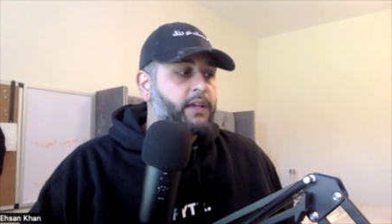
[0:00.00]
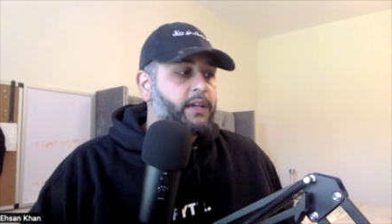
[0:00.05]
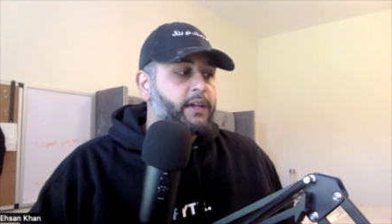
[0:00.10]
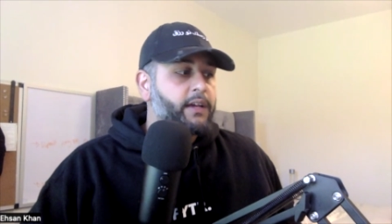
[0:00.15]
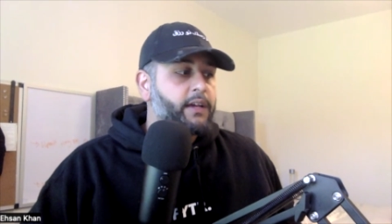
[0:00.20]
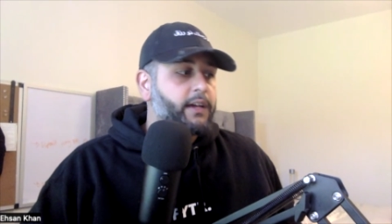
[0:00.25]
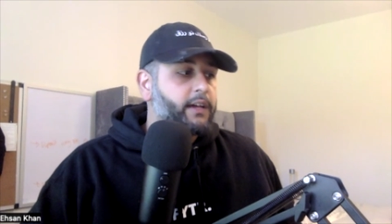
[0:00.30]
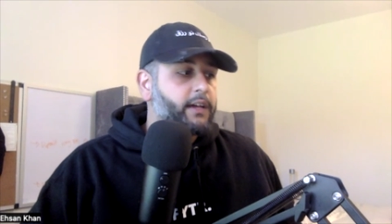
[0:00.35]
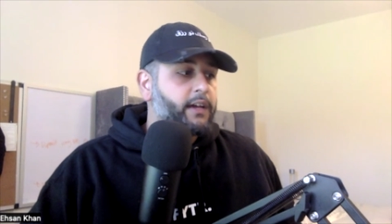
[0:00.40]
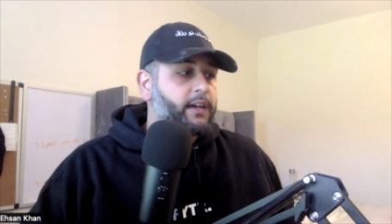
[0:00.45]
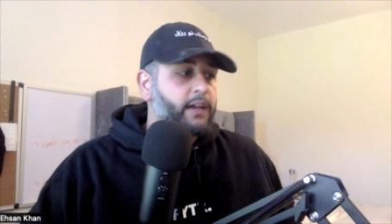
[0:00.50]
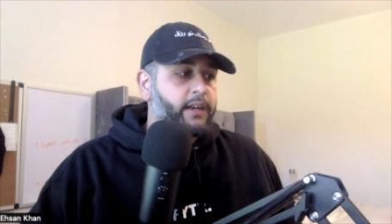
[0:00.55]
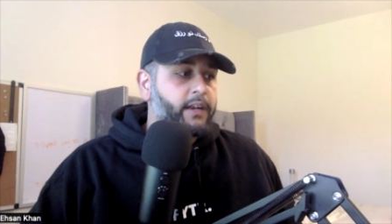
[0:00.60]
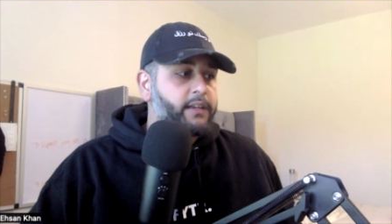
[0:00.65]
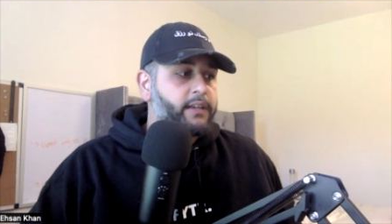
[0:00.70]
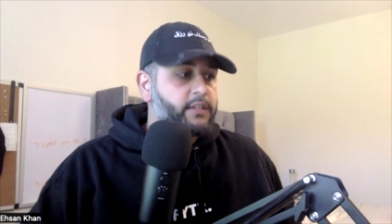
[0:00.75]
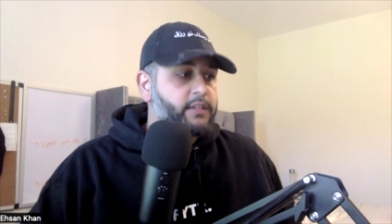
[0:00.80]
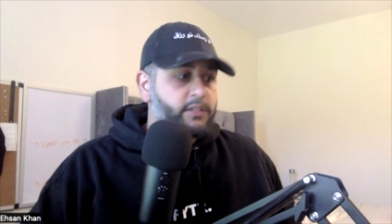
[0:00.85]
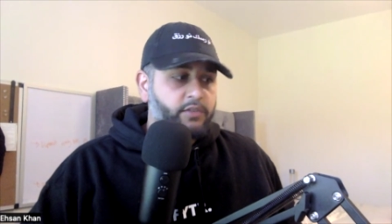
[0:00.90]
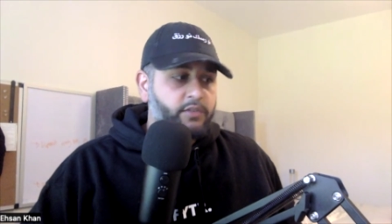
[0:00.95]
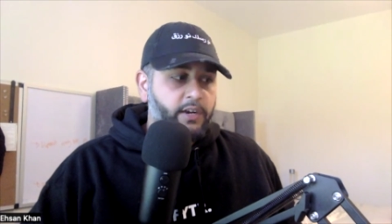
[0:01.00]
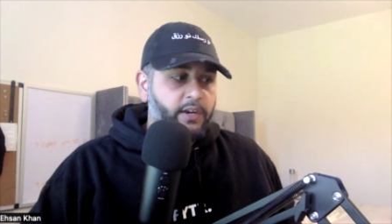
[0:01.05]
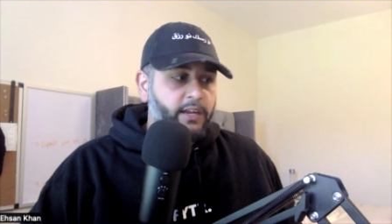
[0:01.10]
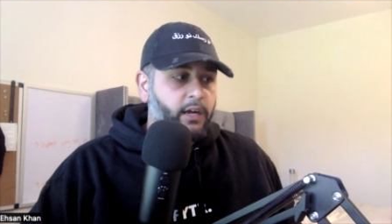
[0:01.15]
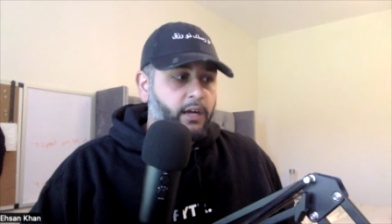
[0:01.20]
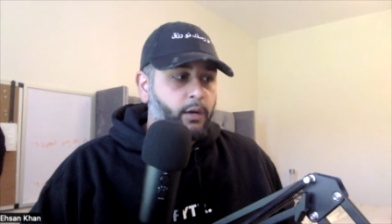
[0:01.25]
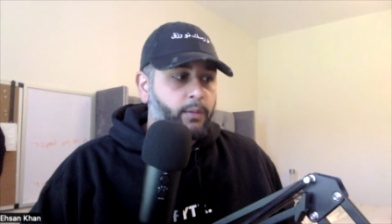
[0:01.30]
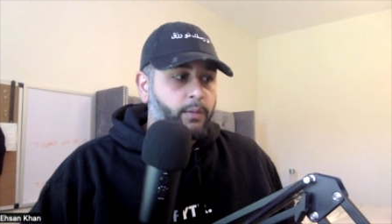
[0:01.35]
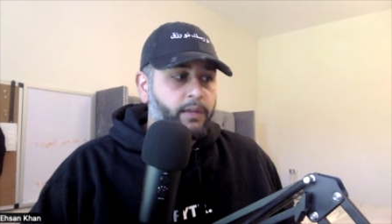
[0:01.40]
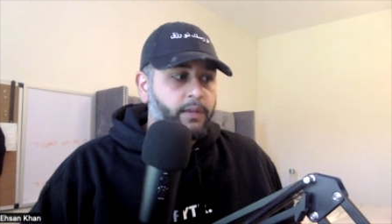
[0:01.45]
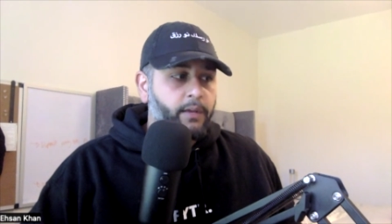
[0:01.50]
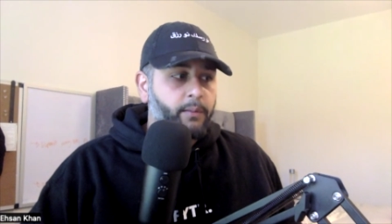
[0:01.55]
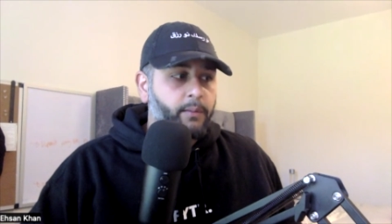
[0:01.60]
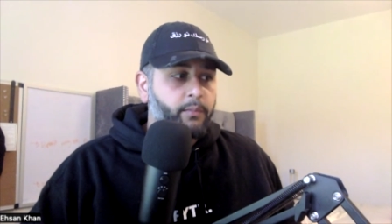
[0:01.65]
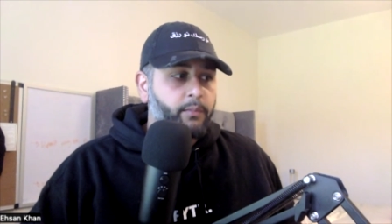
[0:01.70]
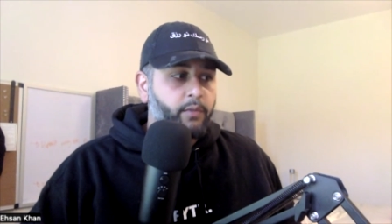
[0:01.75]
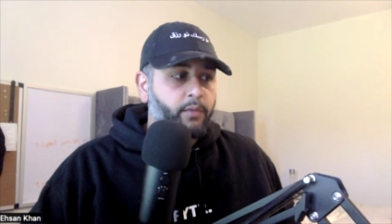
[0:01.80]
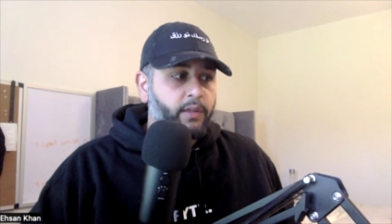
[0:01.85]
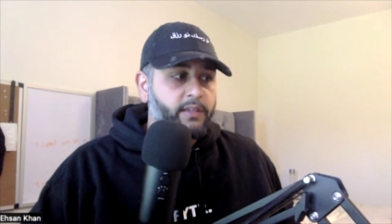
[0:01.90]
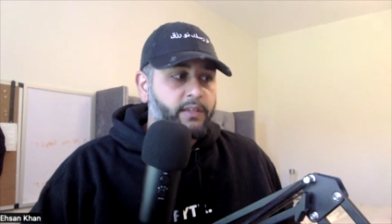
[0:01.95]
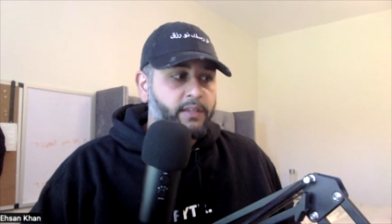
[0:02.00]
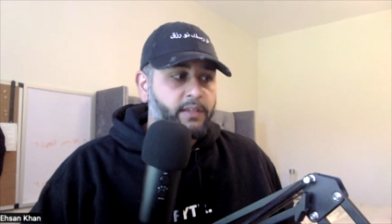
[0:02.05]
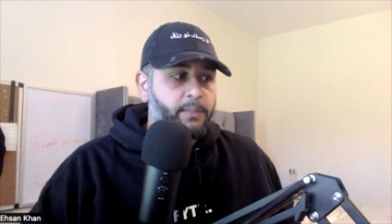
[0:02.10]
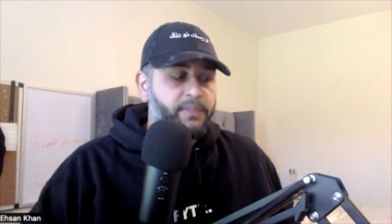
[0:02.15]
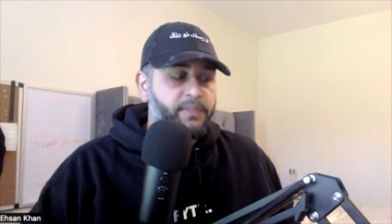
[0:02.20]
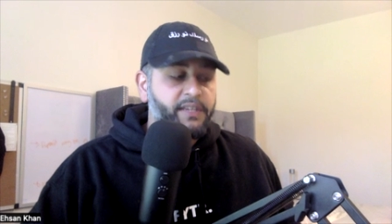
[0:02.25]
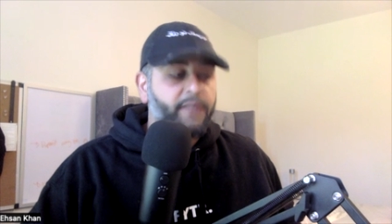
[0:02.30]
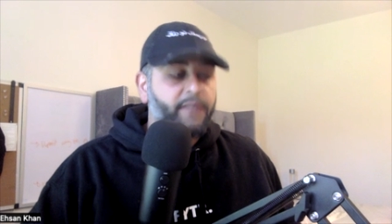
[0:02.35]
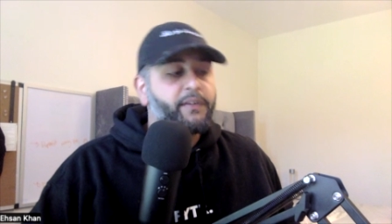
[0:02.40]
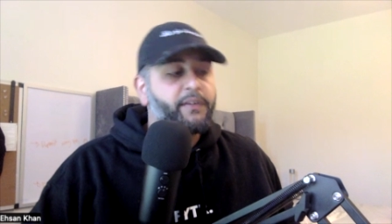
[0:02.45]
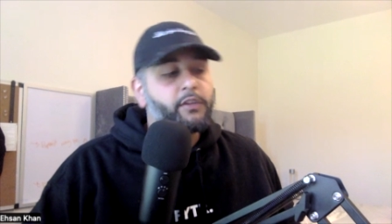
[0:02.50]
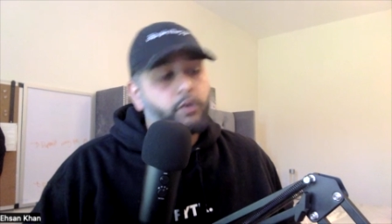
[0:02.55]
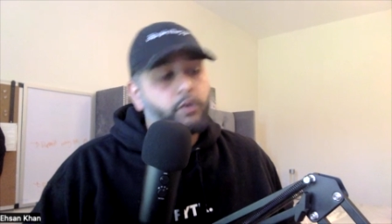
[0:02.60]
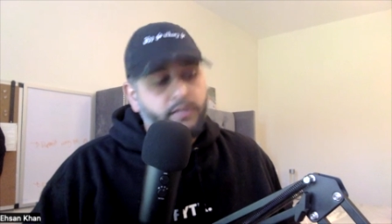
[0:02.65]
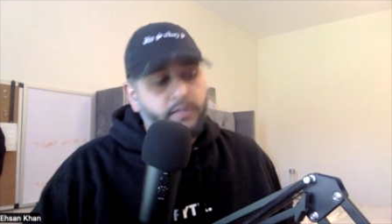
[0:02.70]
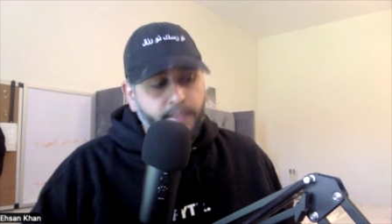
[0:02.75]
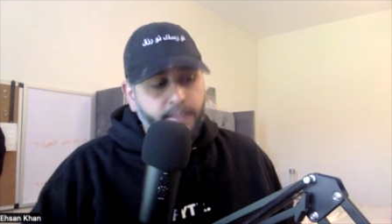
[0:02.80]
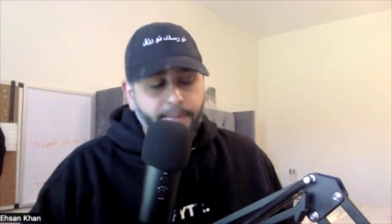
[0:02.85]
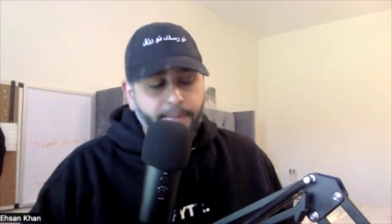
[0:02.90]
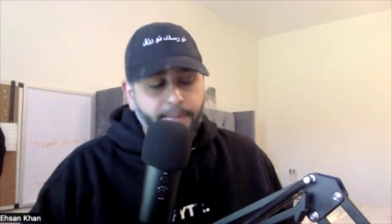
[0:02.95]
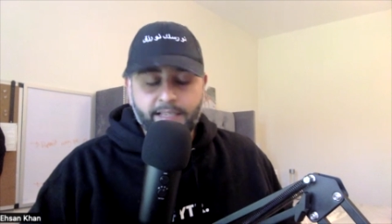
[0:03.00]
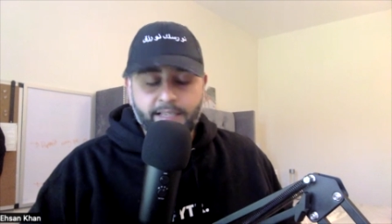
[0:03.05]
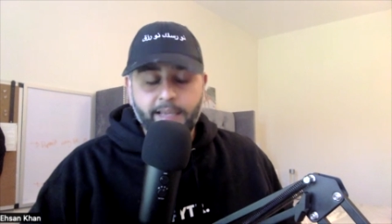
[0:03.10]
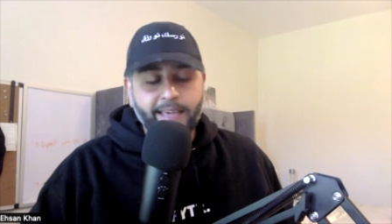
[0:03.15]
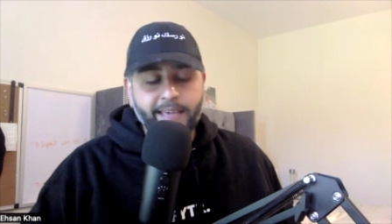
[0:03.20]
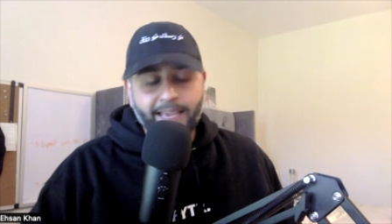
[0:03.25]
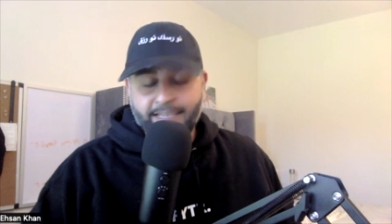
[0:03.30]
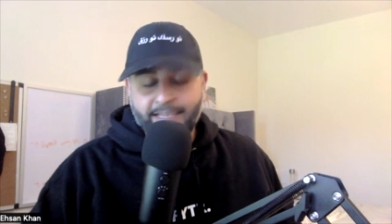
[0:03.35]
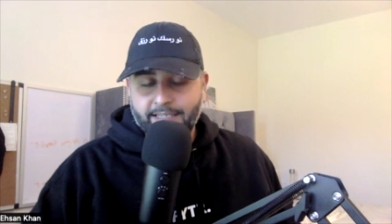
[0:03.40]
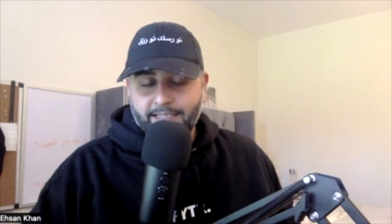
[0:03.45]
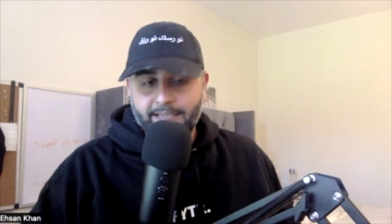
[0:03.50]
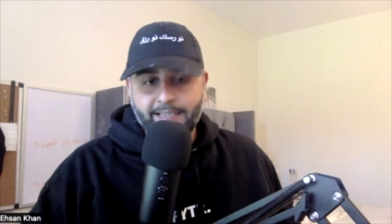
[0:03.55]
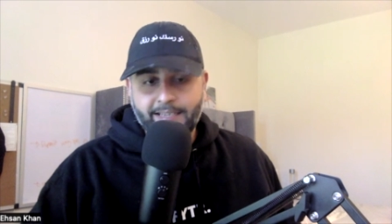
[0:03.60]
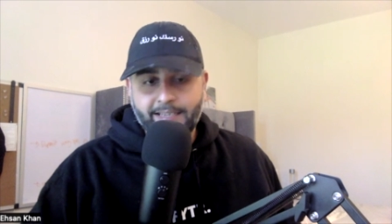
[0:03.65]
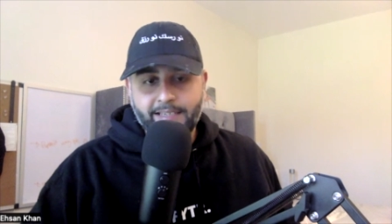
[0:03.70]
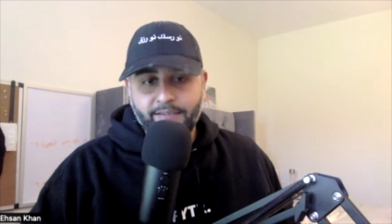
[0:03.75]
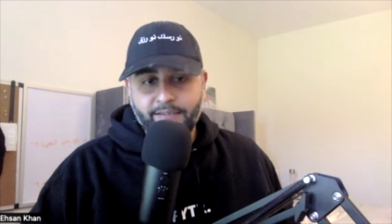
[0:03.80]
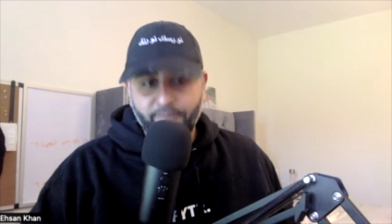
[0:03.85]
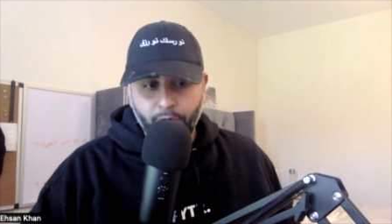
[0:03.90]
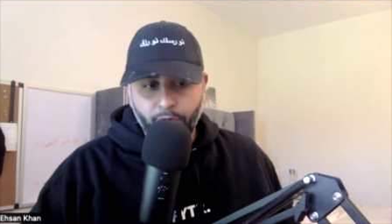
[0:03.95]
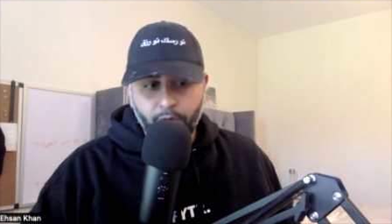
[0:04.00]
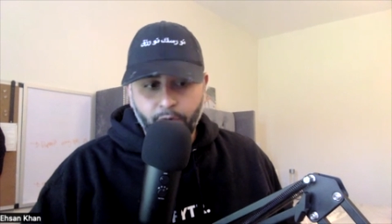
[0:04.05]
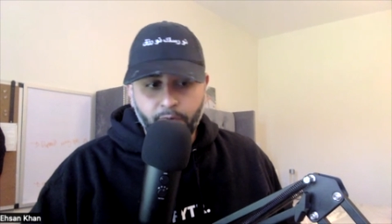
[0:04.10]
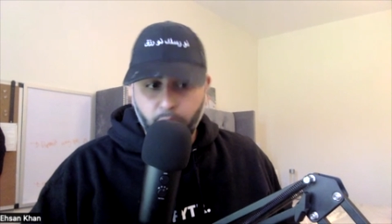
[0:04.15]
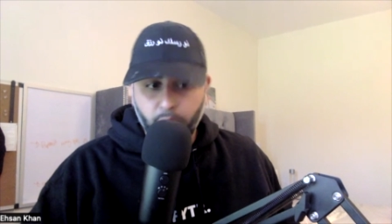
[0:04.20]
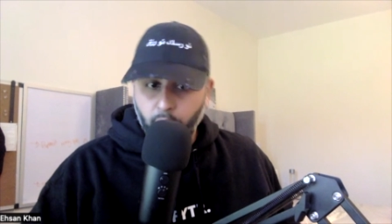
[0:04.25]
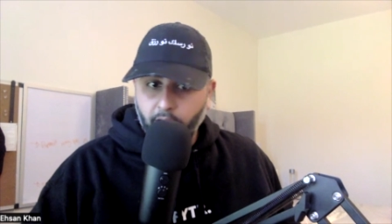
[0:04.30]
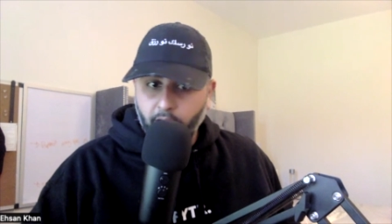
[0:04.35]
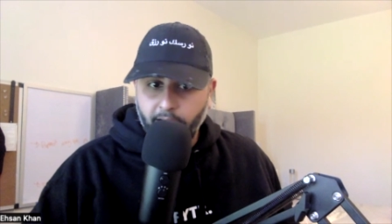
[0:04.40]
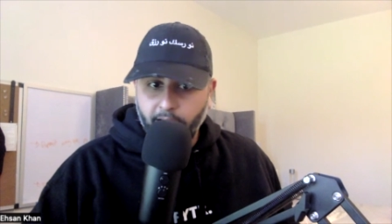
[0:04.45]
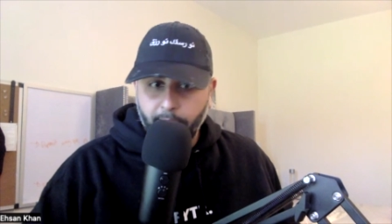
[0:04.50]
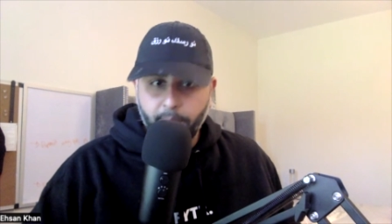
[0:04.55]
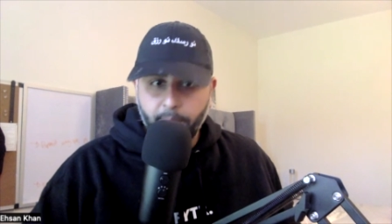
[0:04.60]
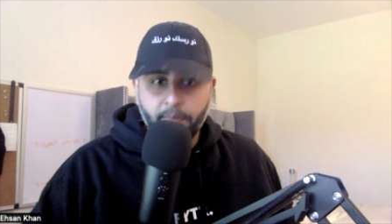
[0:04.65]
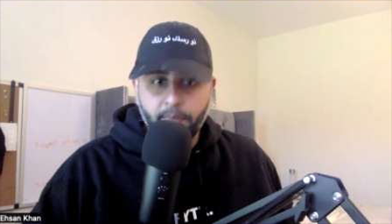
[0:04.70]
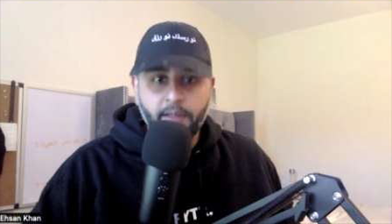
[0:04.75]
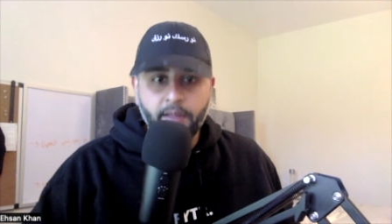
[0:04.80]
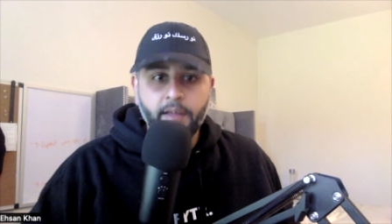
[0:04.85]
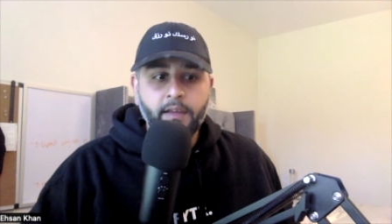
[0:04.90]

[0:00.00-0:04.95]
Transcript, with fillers: uh, and just trying to help them with some stuff and use them as like case studies for for what I'm